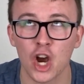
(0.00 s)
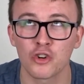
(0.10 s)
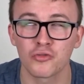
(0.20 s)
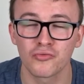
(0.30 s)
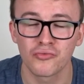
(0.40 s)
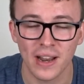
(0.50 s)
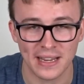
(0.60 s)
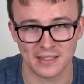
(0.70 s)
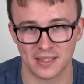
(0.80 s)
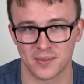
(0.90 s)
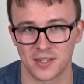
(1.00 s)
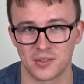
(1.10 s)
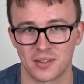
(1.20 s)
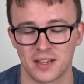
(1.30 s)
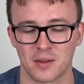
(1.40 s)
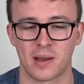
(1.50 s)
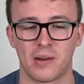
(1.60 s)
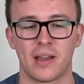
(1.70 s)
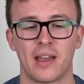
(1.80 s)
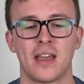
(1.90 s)
crazy when you think
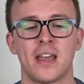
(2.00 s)
about it.